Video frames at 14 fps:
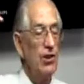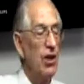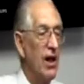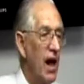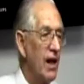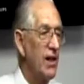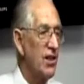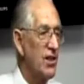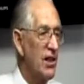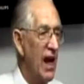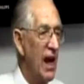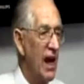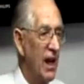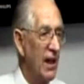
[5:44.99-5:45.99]
and
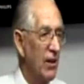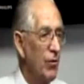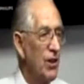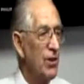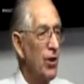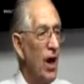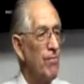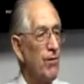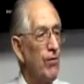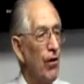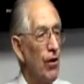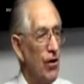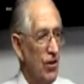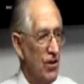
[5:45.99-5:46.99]
understanding. Which comes
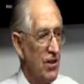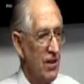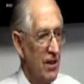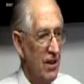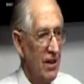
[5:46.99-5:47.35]
first?